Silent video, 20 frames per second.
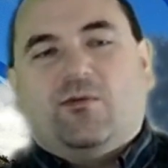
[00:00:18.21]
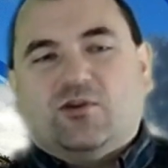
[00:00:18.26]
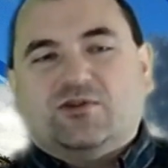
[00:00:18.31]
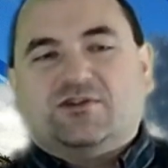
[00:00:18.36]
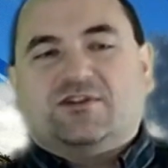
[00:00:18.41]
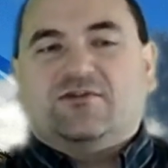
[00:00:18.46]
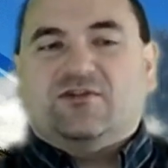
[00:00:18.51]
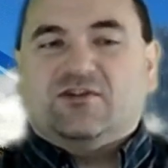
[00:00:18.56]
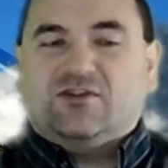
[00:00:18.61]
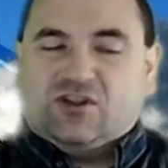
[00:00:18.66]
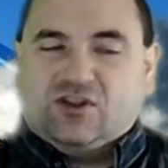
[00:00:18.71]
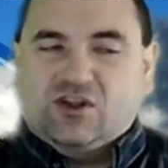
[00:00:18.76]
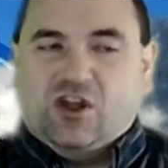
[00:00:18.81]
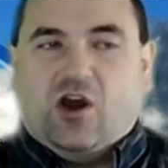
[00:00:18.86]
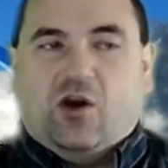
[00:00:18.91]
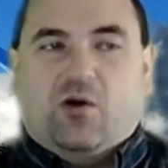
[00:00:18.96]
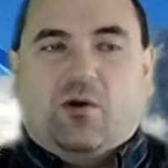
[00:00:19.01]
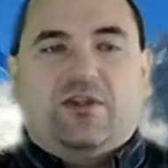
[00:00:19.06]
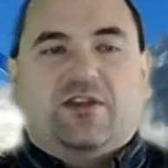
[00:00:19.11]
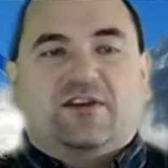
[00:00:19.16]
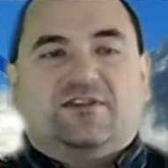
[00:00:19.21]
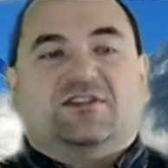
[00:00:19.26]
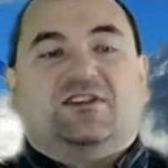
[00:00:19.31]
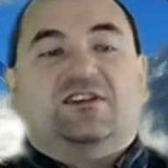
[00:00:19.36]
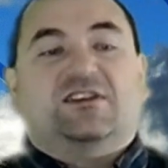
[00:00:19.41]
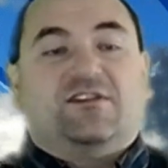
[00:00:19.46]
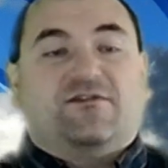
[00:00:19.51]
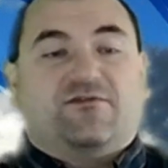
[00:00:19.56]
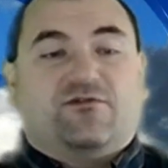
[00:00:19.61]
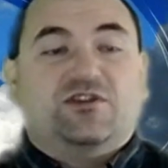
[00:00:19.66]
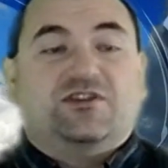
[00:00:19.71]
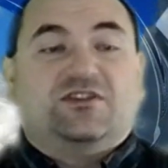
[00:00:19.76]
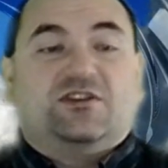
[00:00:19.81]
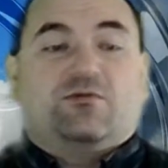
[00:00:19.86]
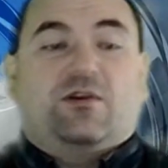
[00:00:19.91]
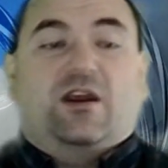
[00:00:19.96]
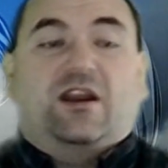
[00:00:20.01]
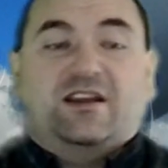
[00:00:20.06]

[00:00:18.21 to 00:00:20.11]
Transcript: the most of the snow and the sleet and the freezing